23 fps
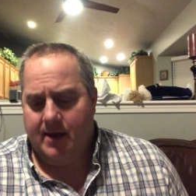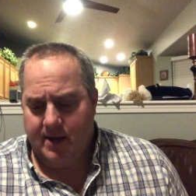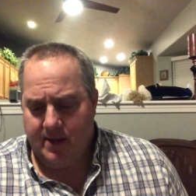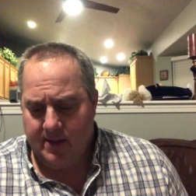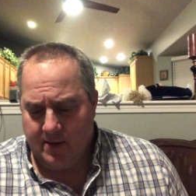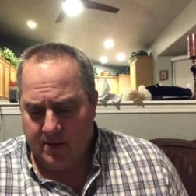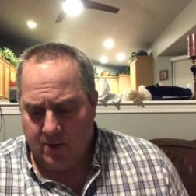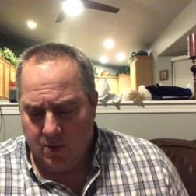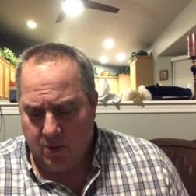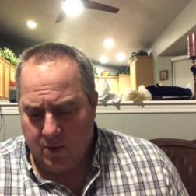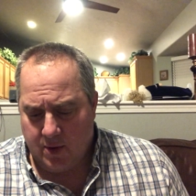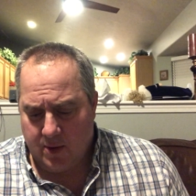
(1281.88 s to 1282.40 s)
in
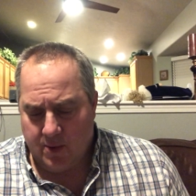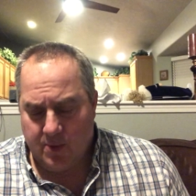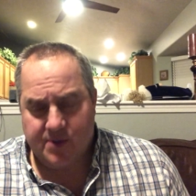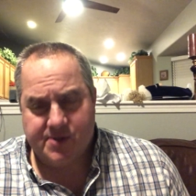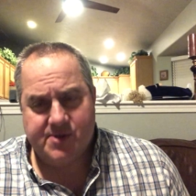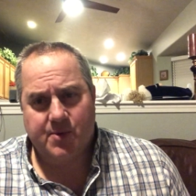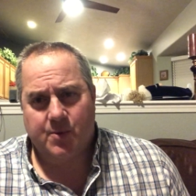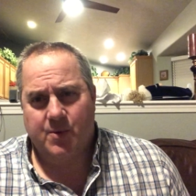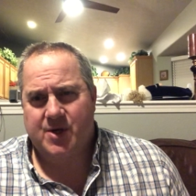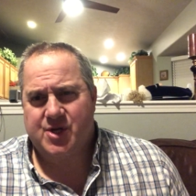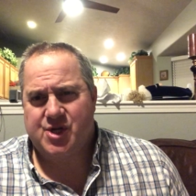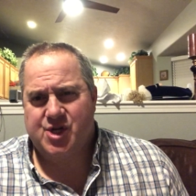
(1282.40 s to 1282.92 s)
the Lord.
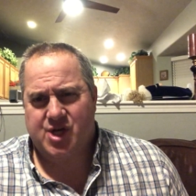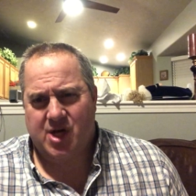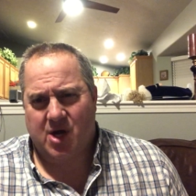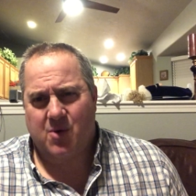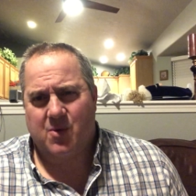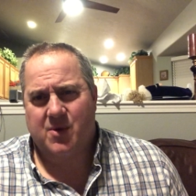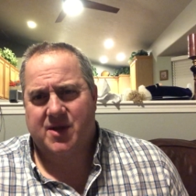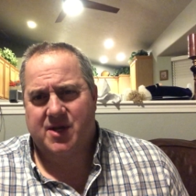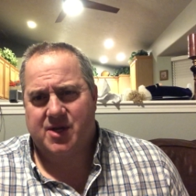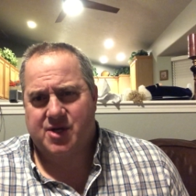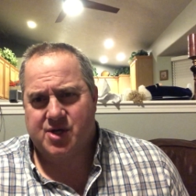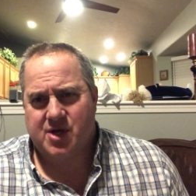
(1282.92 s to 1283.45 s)
So we
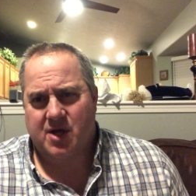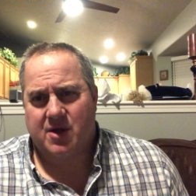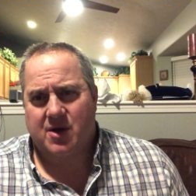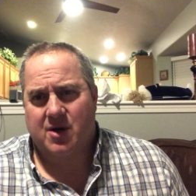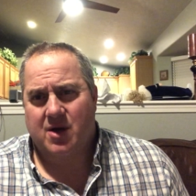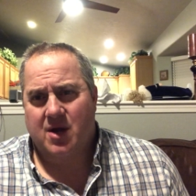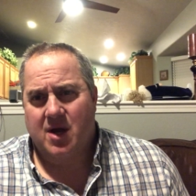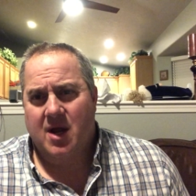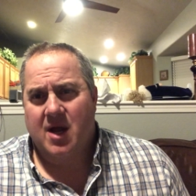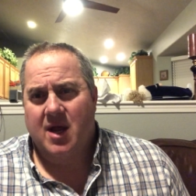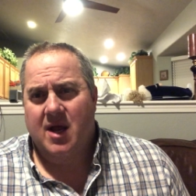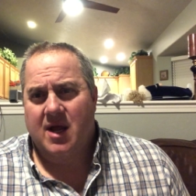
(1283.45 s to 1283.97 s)
share with each other